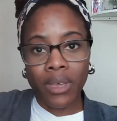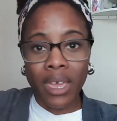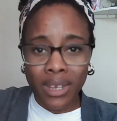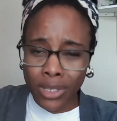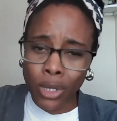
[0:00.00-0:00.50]

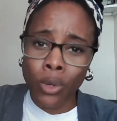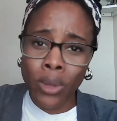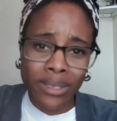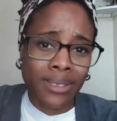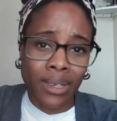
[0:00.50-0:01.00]
And it's a
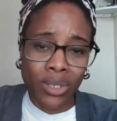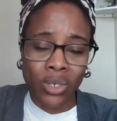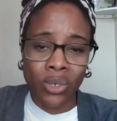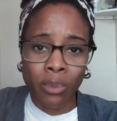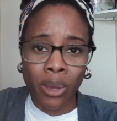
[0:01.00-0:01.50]
cool exercise
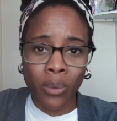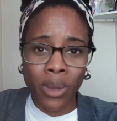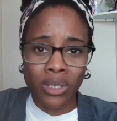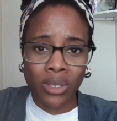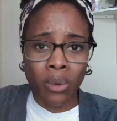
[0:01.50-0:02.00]
to do, by the
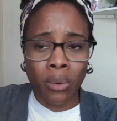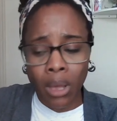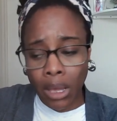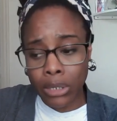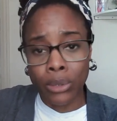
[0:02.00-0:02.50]
way, so
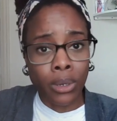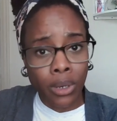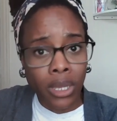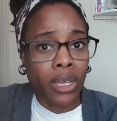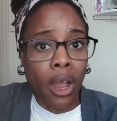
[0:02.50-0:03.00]
I do
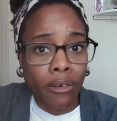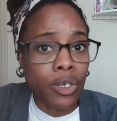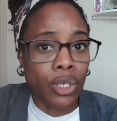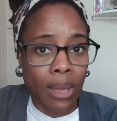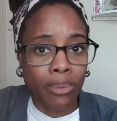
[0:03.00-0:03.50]

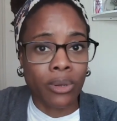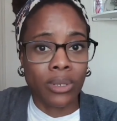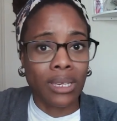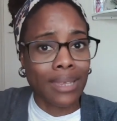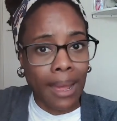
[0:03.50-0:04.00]
encourage that
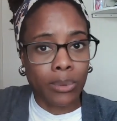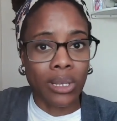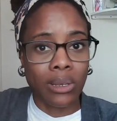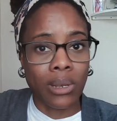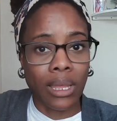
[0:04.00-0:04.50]
process,
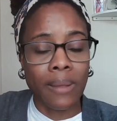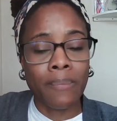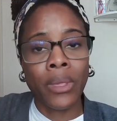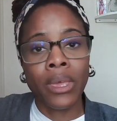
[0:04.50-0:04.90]
absolutely.